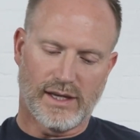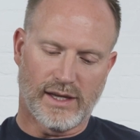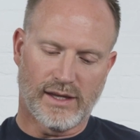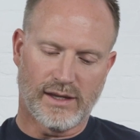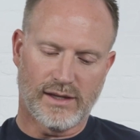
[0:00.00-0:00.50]

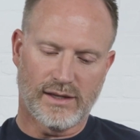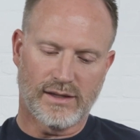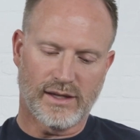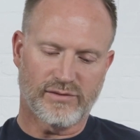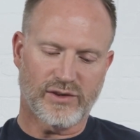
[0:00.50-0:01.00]

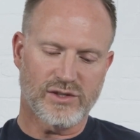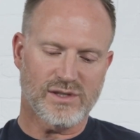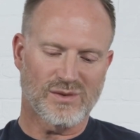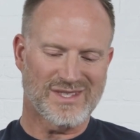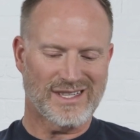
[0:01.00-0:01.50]
And at first
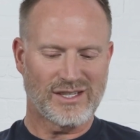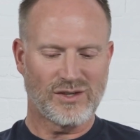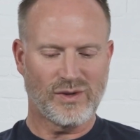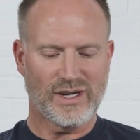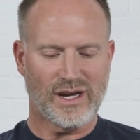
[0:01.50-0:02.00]
I was like, you
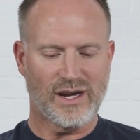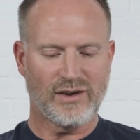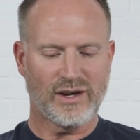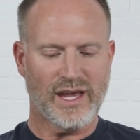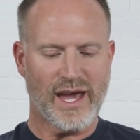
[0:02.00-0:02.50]
know what? I
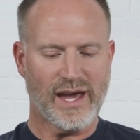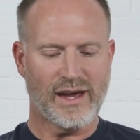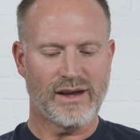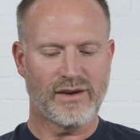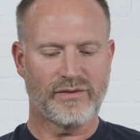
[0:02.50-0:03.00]
already
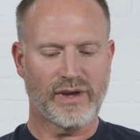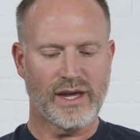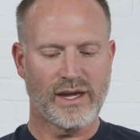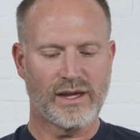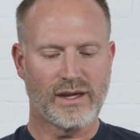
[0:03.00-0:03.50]
have
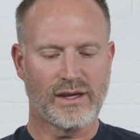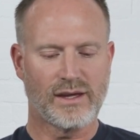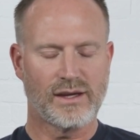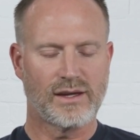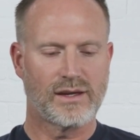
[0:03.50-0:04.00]

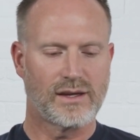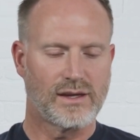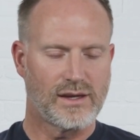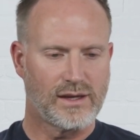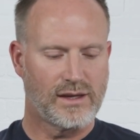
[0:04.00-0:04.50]
a
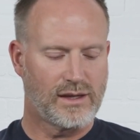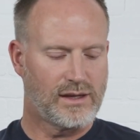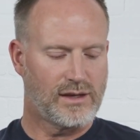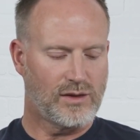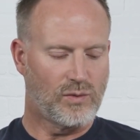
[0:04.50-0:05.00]

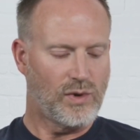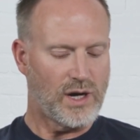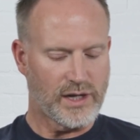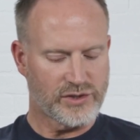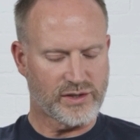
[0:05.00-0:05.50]

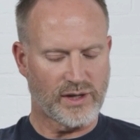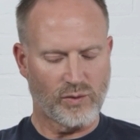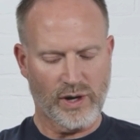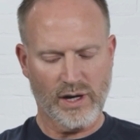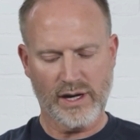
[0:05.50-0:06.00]
watch that I
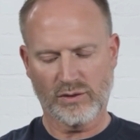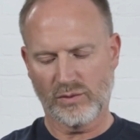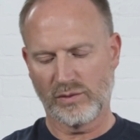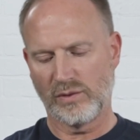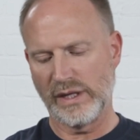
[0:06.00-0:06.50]
wear. I
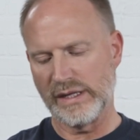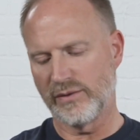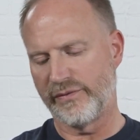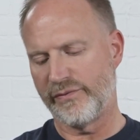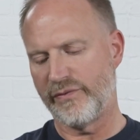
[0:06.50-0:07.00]
don't need a
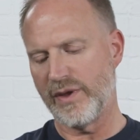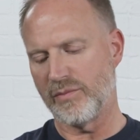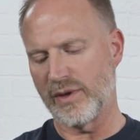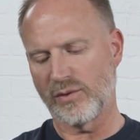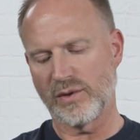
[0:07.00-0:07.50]

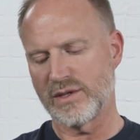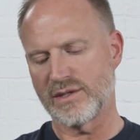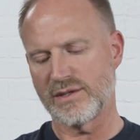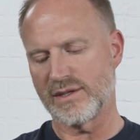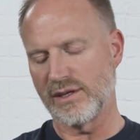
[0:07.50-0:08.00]
Fitbit. What is
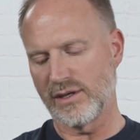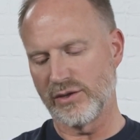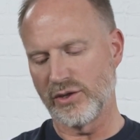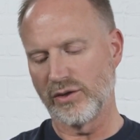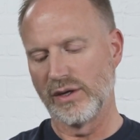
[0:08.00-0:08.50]
this thing going
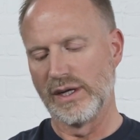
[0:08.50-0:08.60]
to do?